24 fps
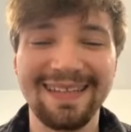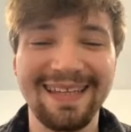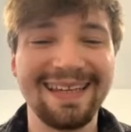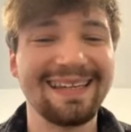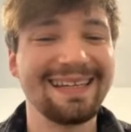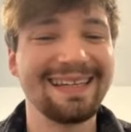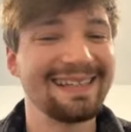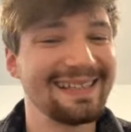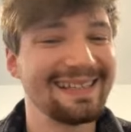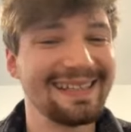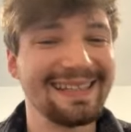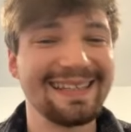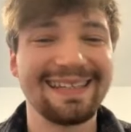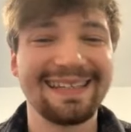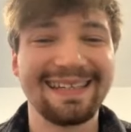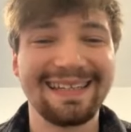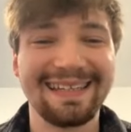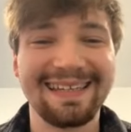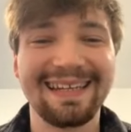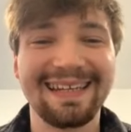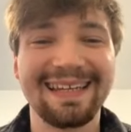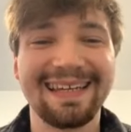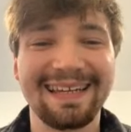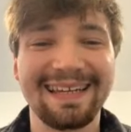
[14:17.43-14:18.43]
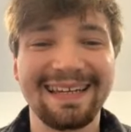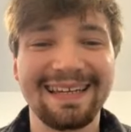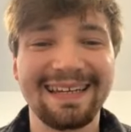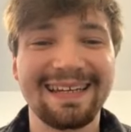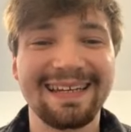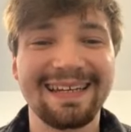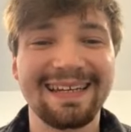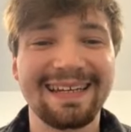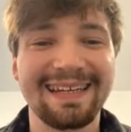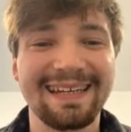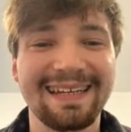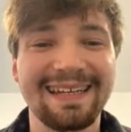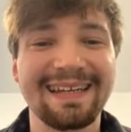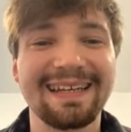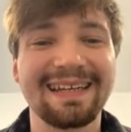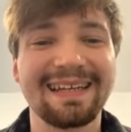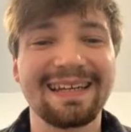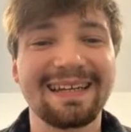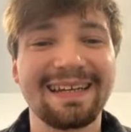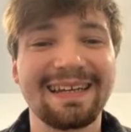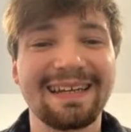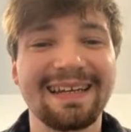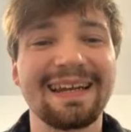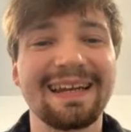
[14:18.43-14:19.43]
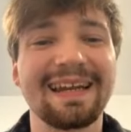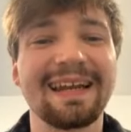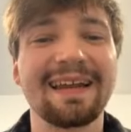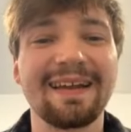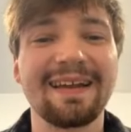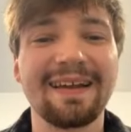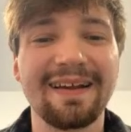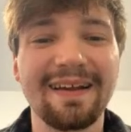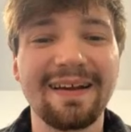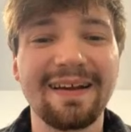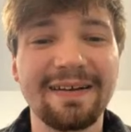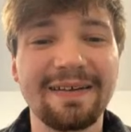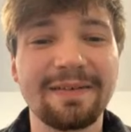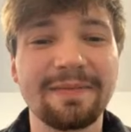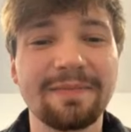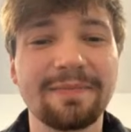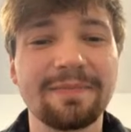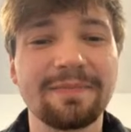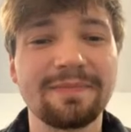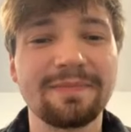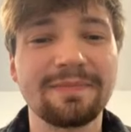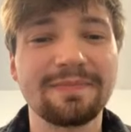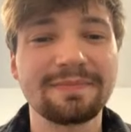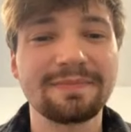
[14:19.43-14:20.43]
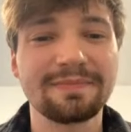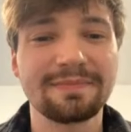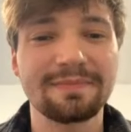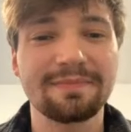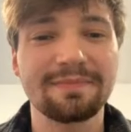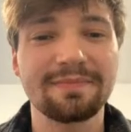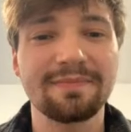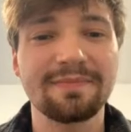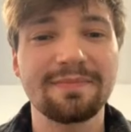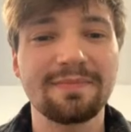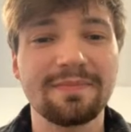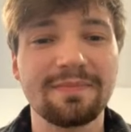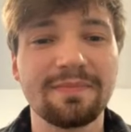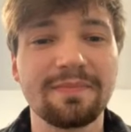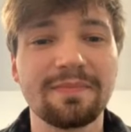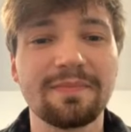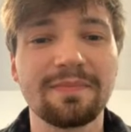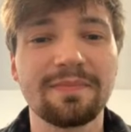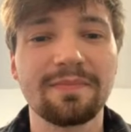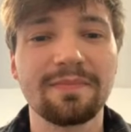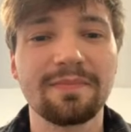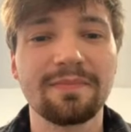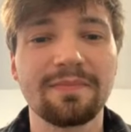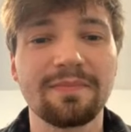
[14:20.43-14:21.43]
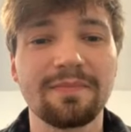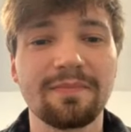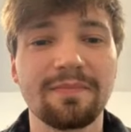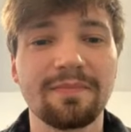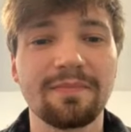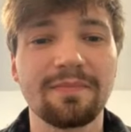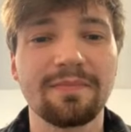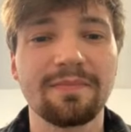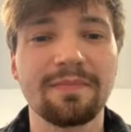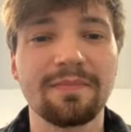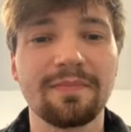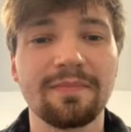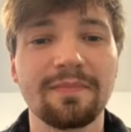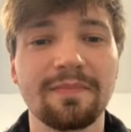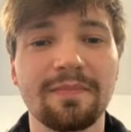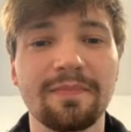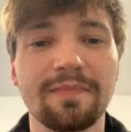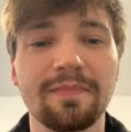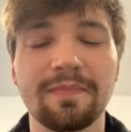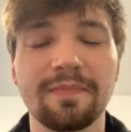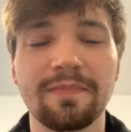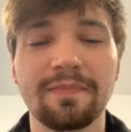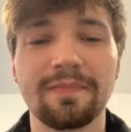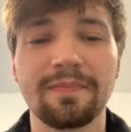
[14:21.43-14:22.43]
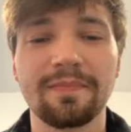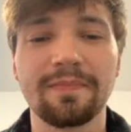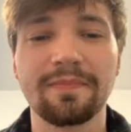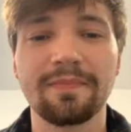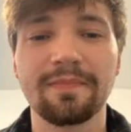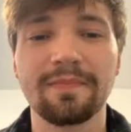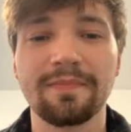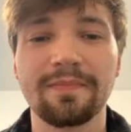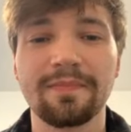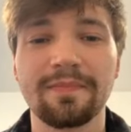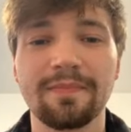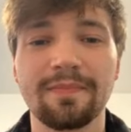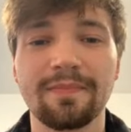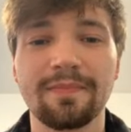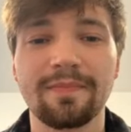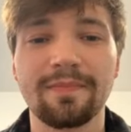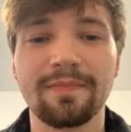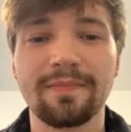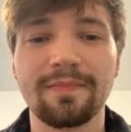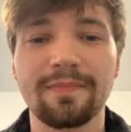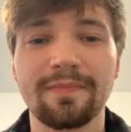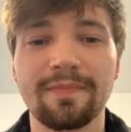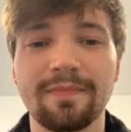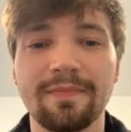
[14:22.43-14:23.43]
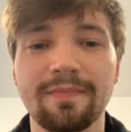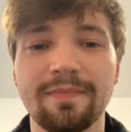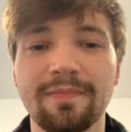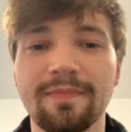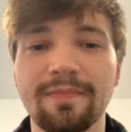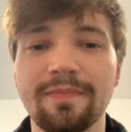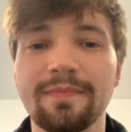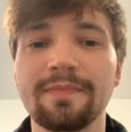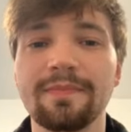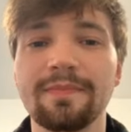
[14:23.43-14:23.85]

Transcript: (silent)